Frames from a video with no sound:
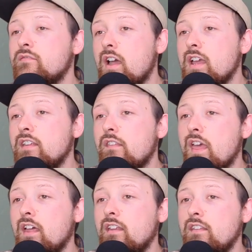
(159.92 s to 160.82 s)
they find
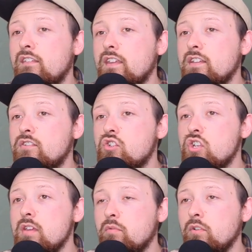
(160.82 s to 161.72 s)
that the
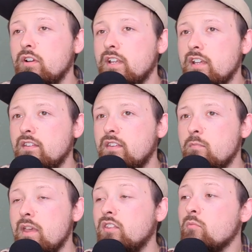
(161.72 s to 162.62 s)
cheaper it is,
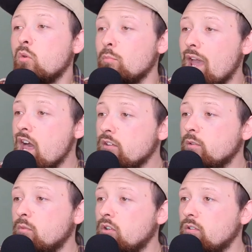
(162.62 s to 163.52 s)
it makes it more
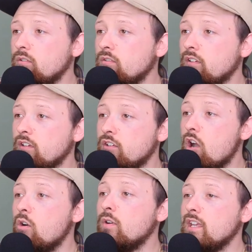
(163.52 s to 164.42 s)
palatable,
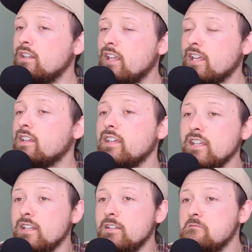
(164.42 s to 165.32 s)
knowing like
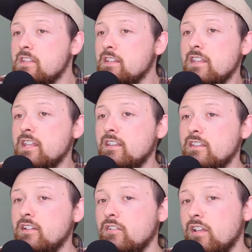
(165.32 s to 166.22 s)

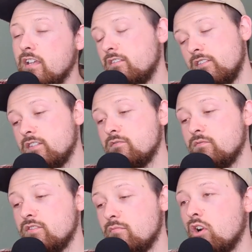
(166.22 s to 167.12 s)
they're like, this
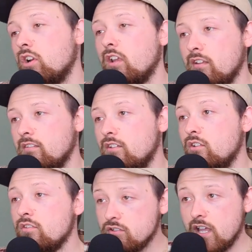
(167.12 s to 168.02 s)
was a bargain. You
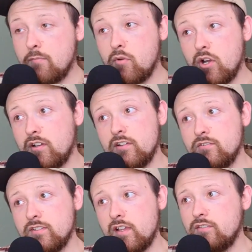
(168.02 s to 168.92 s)
know, there's a lot of bargain
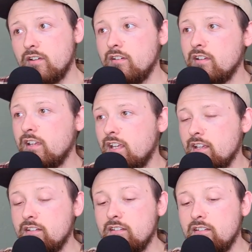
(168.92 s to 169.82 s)
hunters out there,
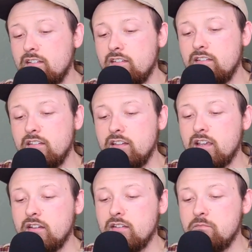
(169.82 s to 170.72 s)
and they
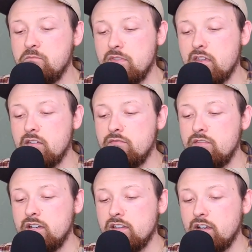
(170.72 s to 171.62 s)
kind of
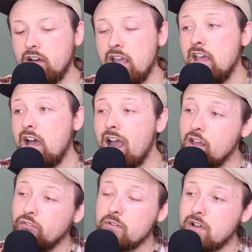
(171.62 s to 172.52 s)
fit it in there. Yeah. I
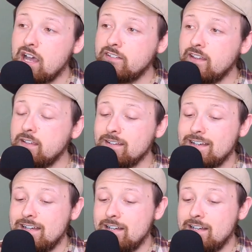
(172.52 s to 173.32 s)
also have a hot take.